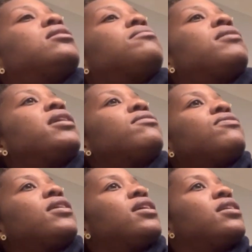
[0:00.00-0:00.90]
my
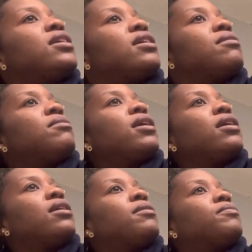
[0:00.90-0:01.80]
fan, and my
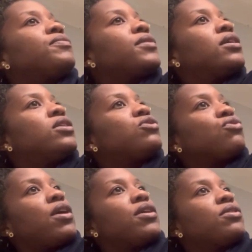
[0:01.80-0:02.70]

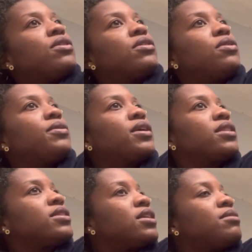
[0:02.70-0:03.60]
dryer going at
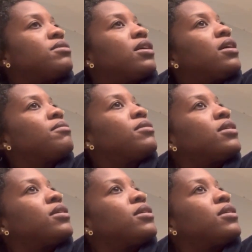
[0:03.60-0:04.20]
the same time.